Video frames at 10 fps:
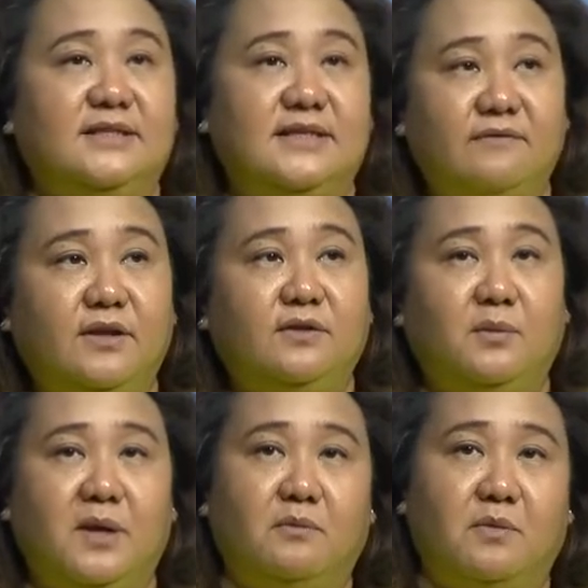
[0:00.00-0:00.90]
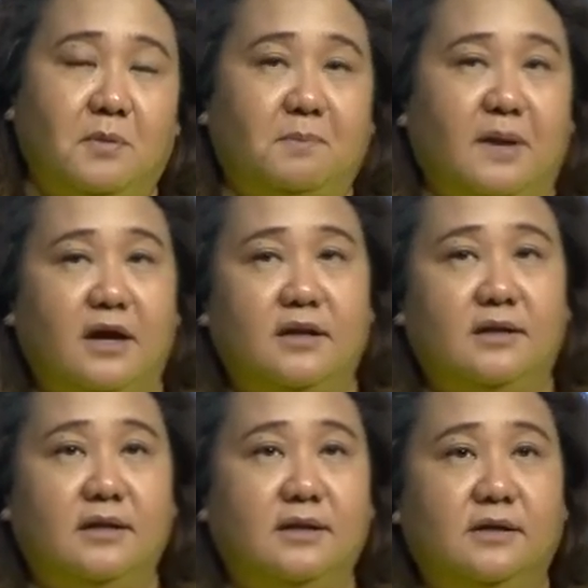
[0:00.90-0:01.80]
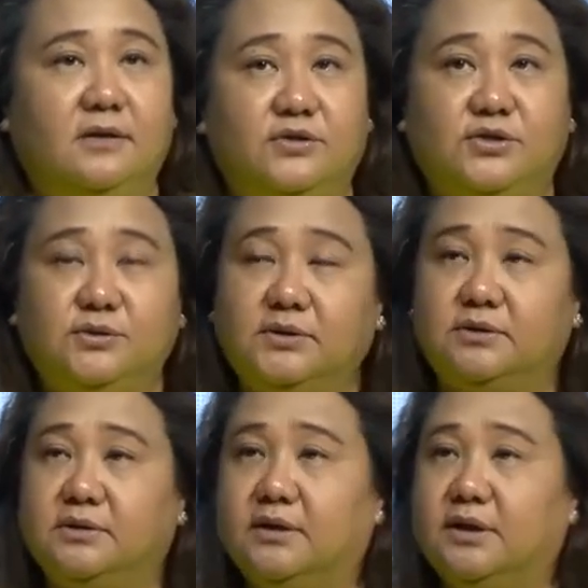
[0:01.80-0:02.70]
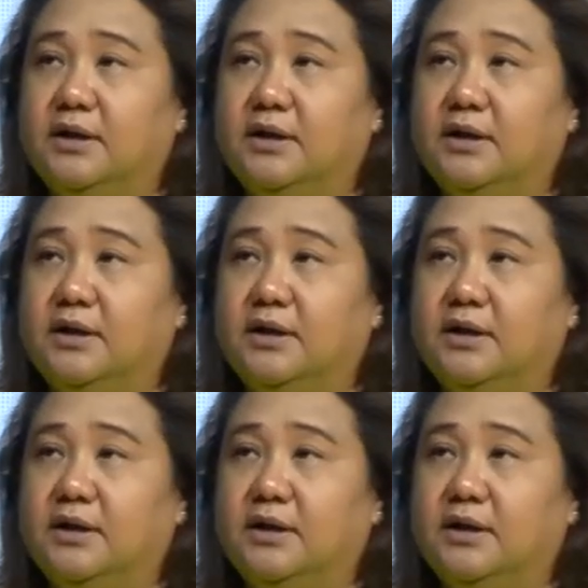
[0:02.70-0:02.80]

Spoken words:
On the seventh week, we prepared to shoot.